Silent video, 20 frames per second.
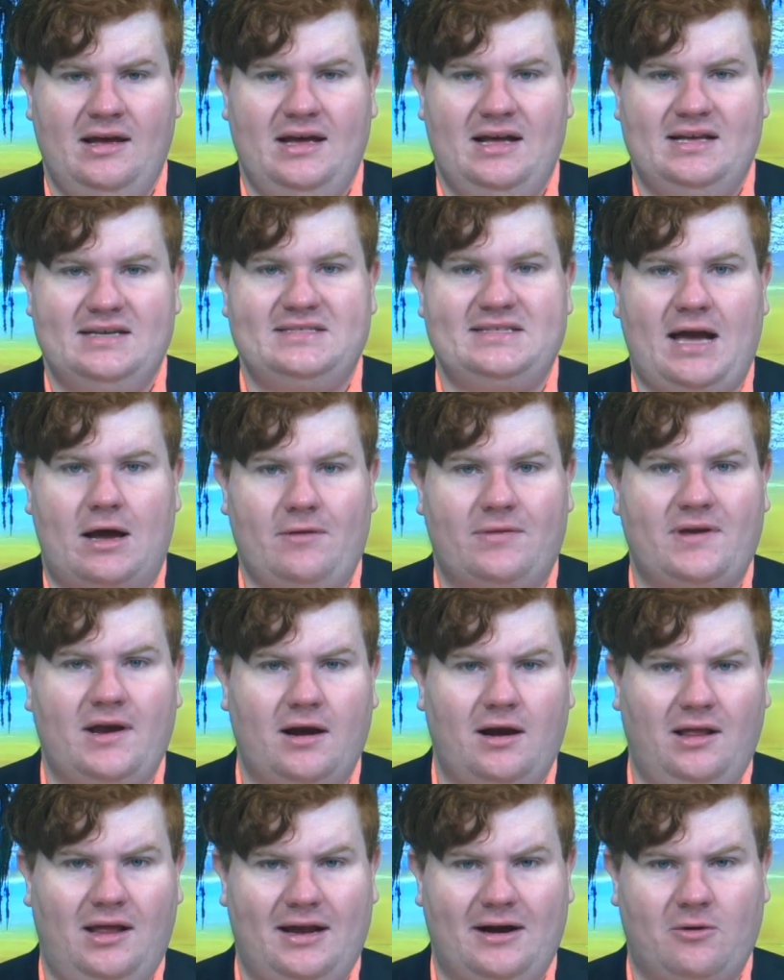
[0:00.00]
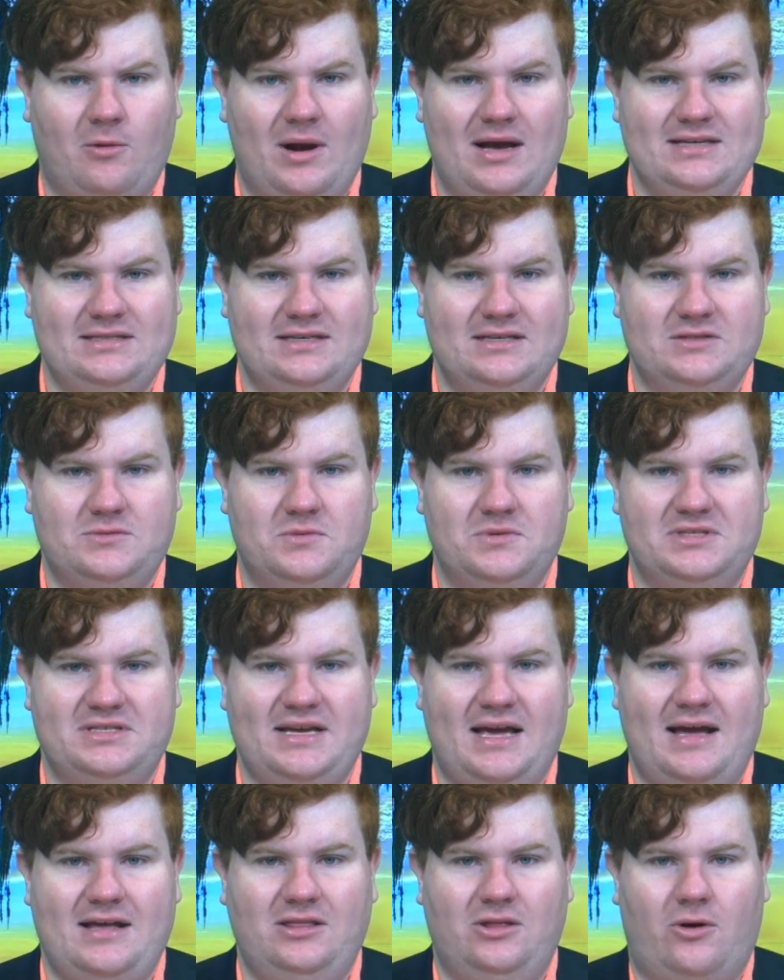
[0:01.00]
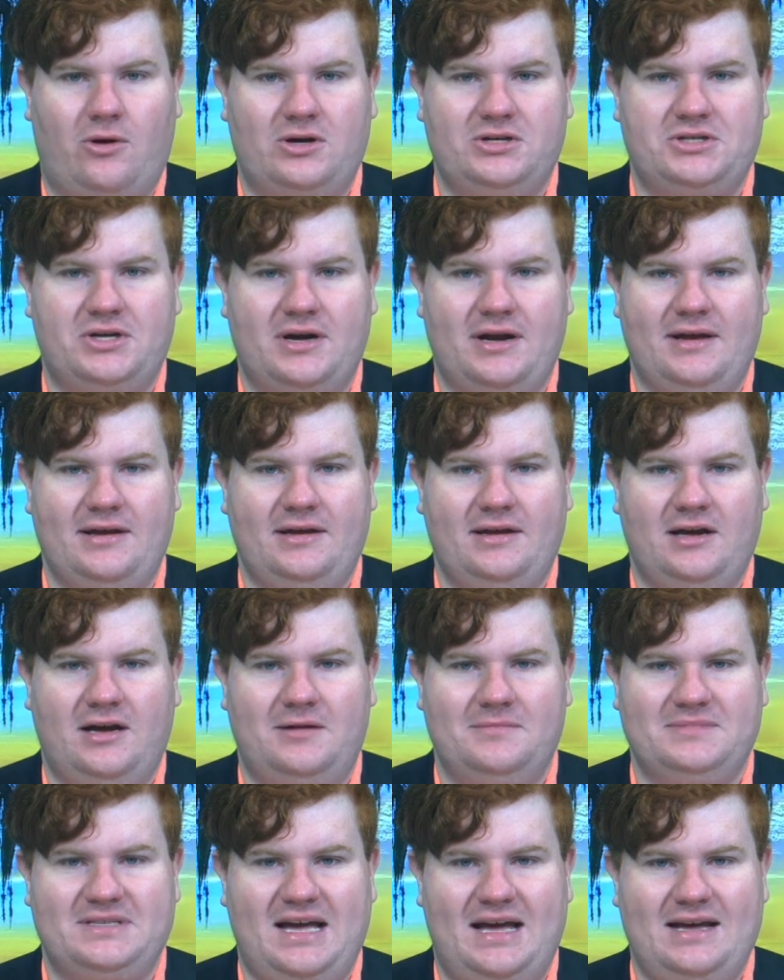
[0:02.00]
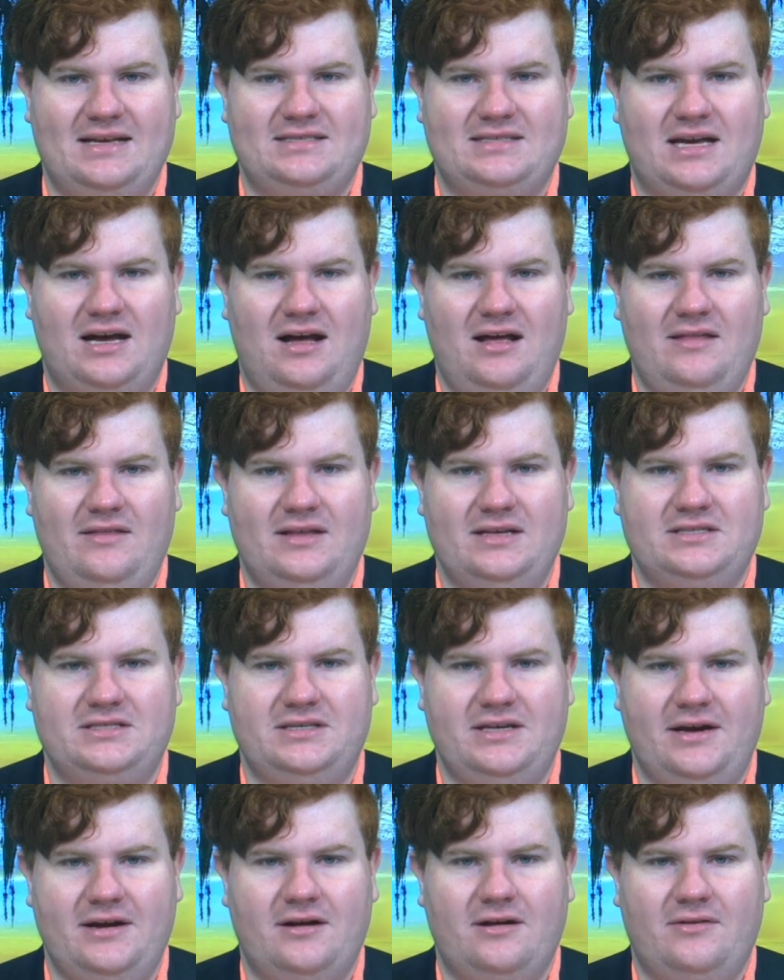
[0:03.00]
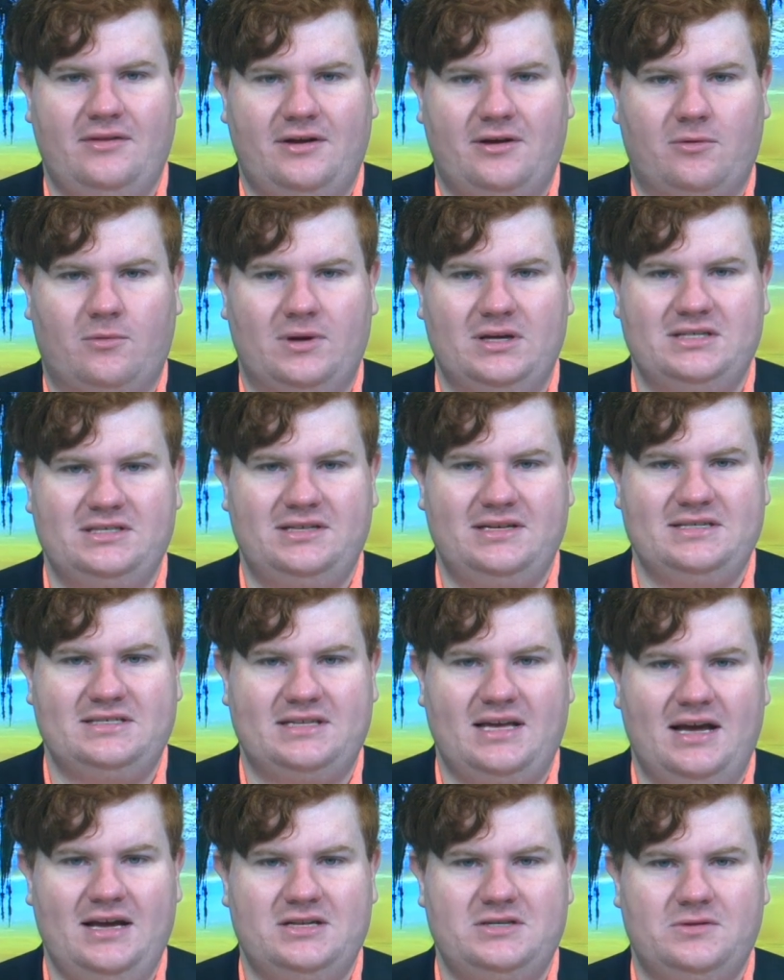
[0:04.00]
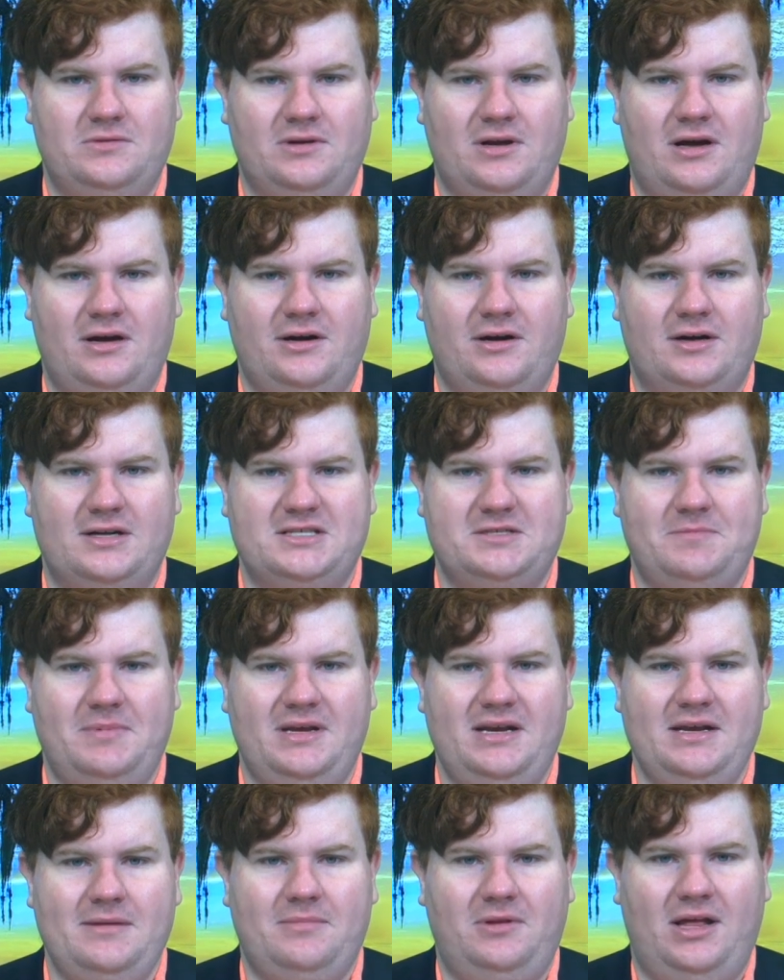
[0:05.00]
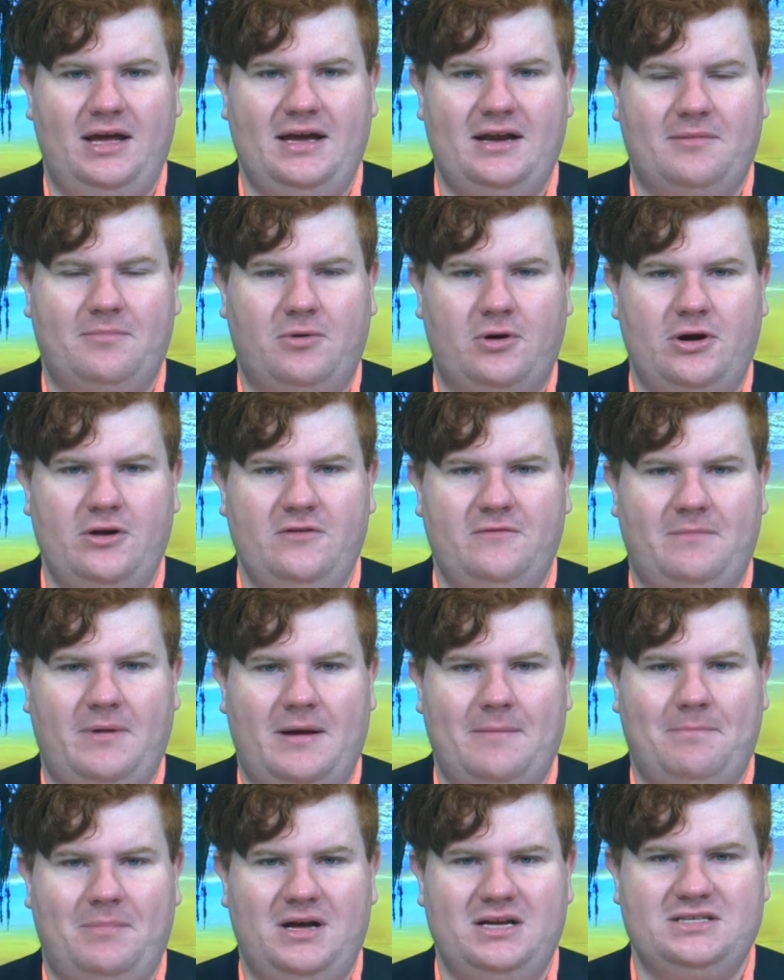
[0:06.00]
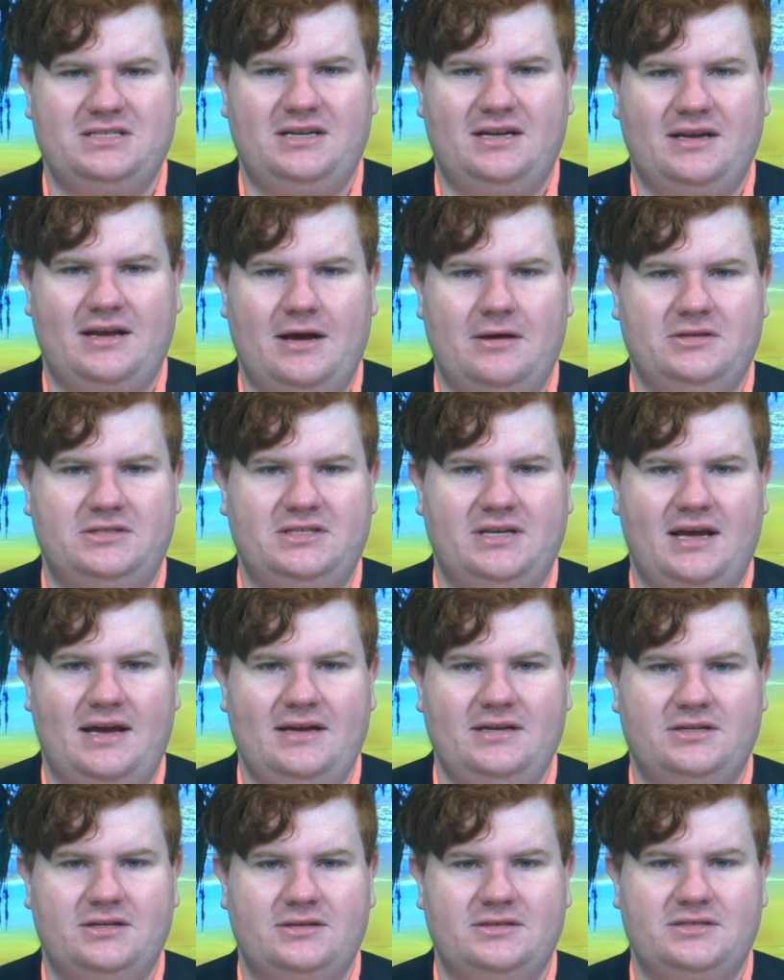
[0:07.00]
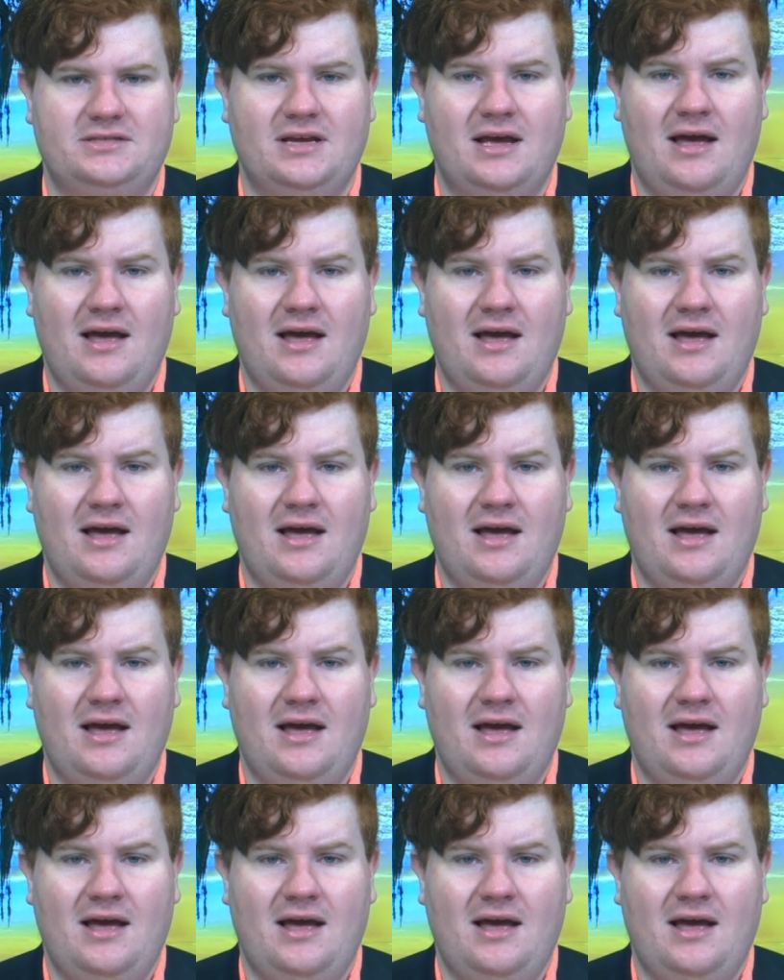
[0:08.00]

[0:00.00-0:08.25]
South Carolina residents will see a larger income tax cut this year than originally scheduled under a spending plan approved by budget negotiators